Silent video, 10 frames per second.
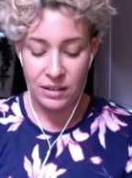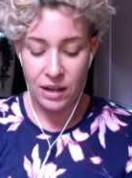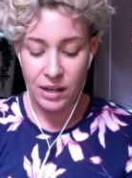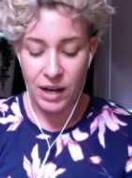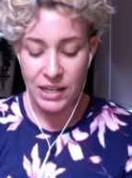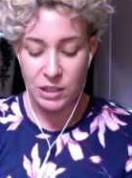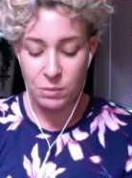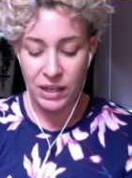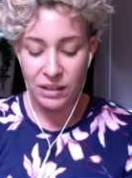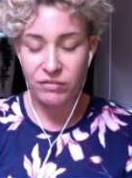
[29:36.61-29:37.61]
I'd like to
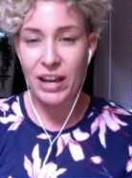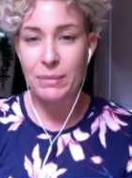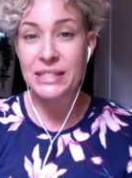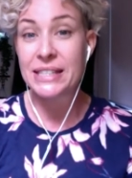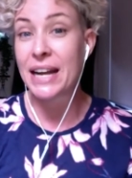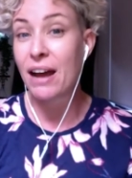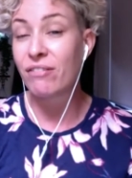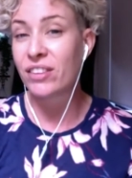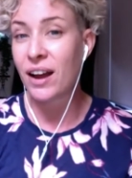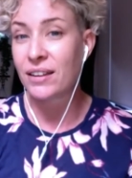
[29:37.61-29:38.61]
be famous enough
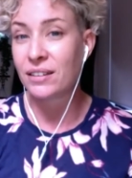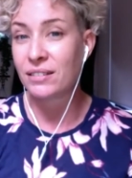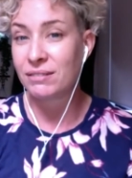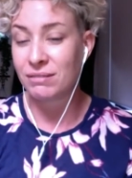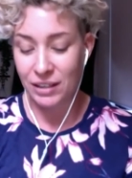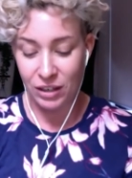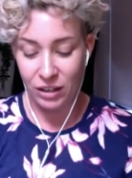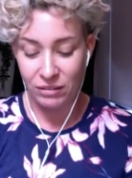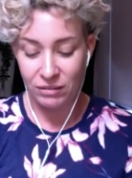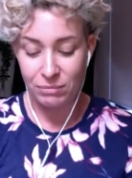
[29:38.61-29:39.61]
that I could, you
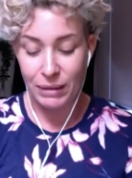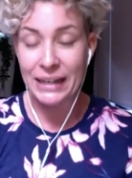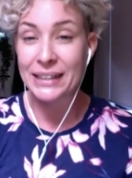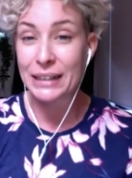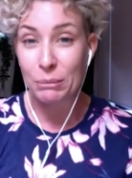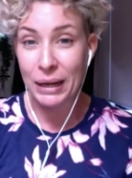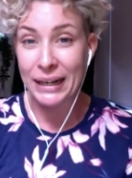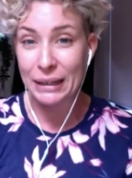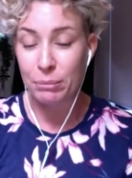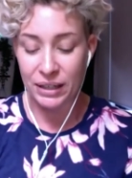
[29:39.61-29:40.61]
know, make a little
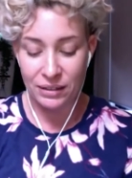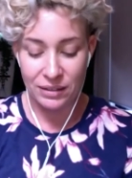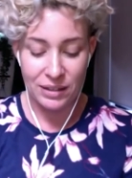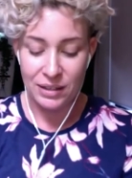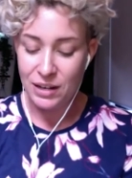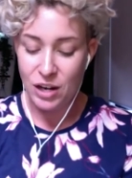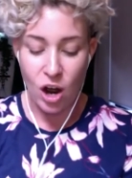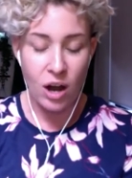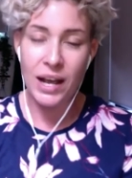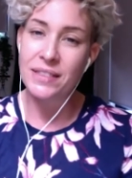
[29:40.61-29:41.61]
money, but
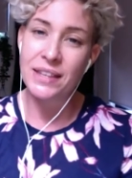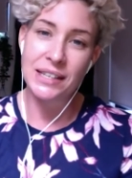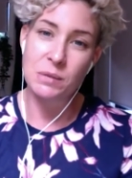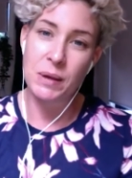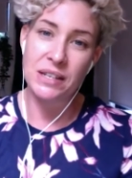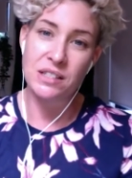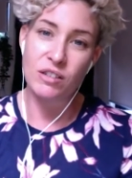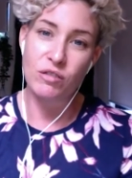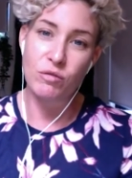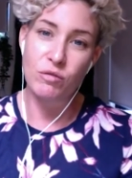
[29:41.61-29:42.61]
not at the expense
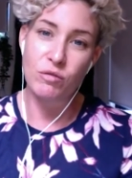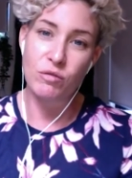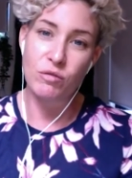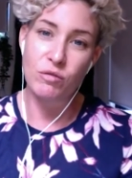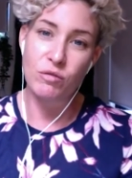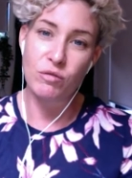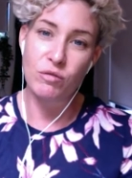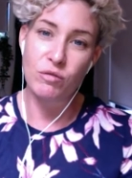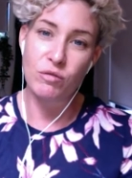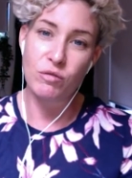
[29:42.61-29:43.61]
of privacy
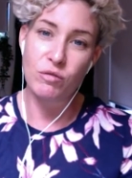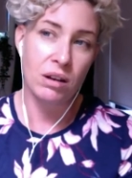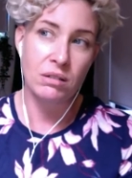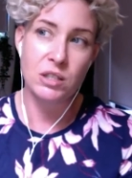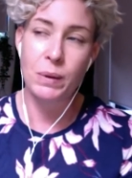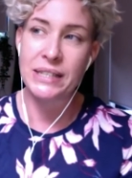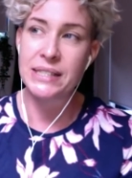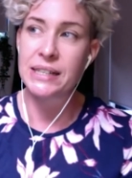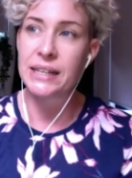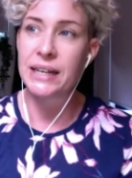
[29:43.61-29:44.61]
everywhere, and to
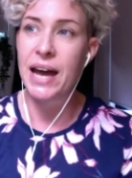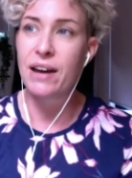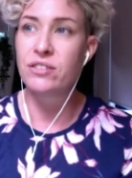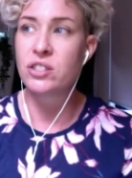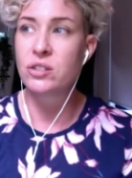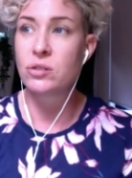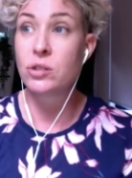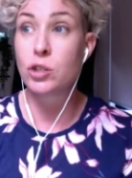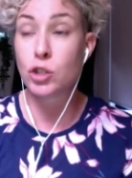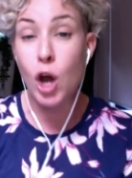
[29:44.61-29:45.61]
basically have to
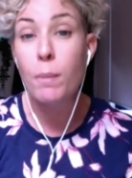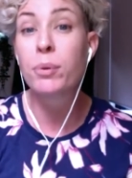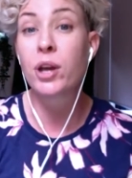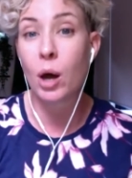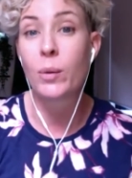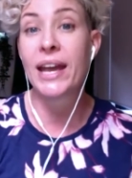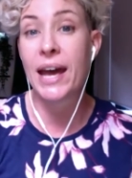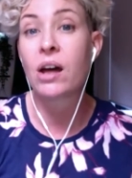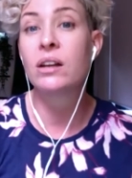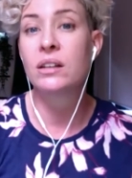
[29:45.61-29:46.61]
stop going
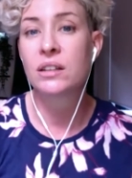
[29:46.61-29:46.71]
out.